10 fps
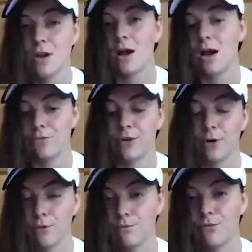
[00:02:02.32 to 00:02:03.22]
I
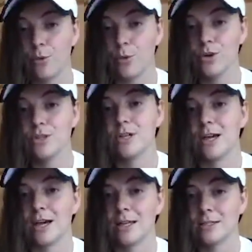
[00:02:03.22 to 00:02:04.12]
fell forward,
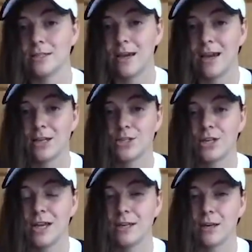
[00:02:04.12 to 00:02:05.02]
and I
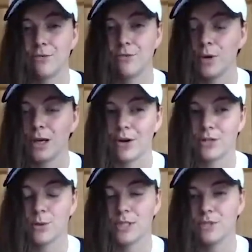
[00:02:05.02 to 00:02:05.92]
actually ended up falling around
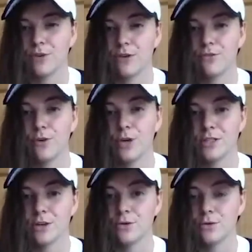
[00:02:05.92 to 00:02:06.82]
25 foot in
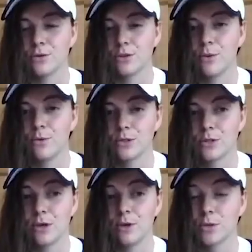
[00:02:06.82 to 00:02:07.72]
total. So it
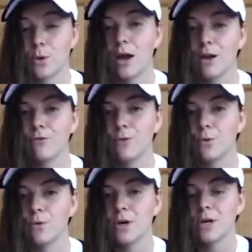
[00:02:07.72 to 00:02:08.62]
was quite a
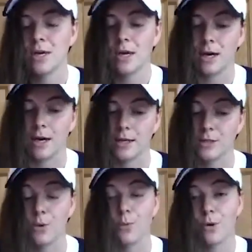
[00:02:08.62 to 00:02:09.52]
fall.
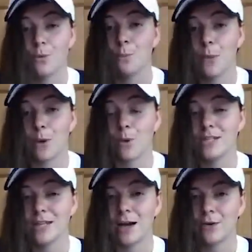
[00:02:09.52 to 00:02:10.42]
And on my way
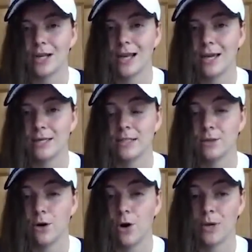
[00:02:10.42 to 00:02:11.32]
down, I
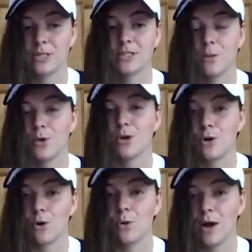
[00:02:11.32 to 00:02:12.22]
landed on my stomach
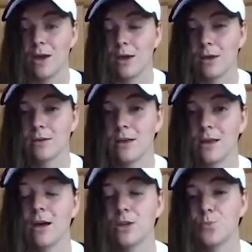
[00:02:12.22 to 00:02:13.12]
on quite a
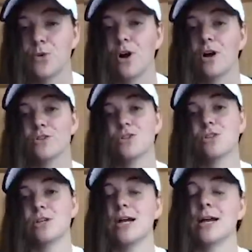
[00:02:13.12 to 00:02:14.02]
large
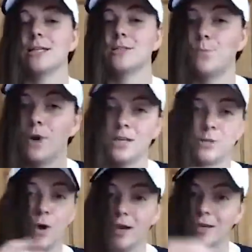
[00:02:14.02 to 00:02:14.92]
branch, and my
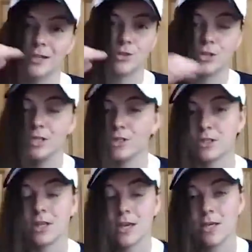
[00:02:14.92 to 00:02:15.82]
spine literally
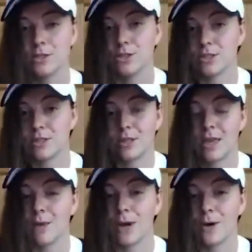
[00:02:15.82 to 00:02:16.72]
just
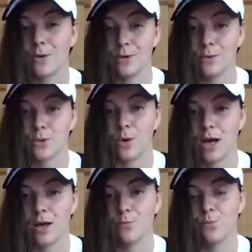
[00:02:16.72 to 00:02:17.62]
came out. It was
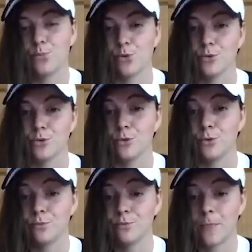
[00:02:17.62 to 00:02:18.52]
quite a
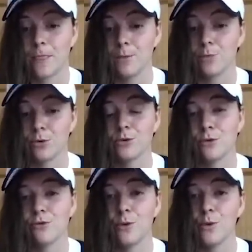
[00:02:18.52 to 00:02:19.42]
brutal
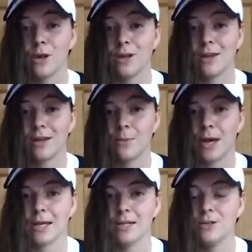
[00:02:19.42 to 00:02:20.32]
fall and a
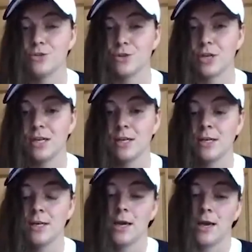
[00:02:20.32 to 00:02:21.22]
bad injury.
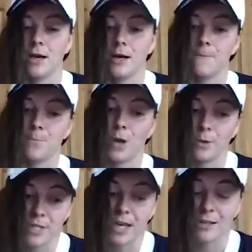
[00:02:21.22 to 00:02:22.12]
I
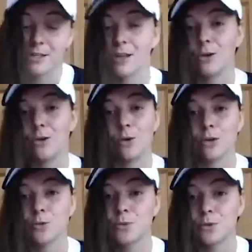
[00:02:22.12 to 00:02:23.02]
was taken to the local
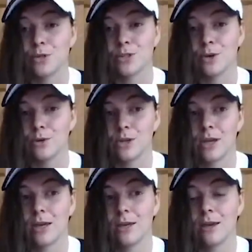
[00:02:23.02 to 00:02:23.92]
hospital and told
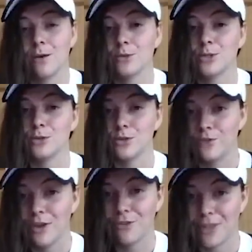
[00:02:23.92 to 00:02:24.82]
that I was too
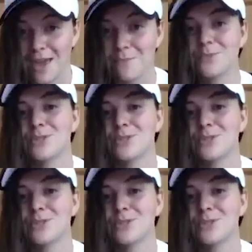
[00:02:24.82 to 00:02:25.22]
severe for them.